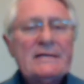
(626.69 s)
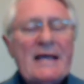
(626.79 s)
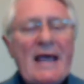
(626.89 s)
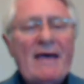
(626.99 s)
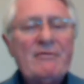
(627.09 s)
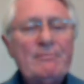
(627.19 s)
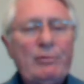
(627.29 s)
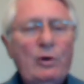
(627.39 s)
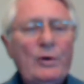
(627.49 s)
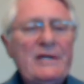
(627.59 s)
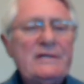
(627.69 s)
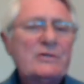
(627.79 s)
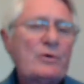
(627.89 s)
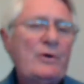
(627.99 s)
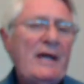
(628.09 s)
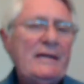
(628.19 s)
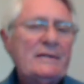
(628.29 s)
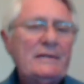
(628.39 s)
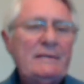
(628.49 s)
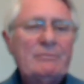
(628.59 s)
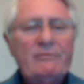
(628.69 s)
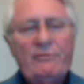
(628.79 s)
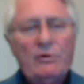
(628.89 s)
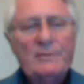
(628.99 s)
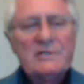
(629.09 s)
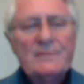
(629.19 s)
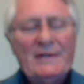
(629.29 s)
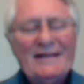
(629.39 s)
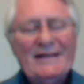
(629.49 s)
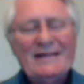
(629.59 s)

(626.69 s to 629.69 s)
to have employees create the performance plan.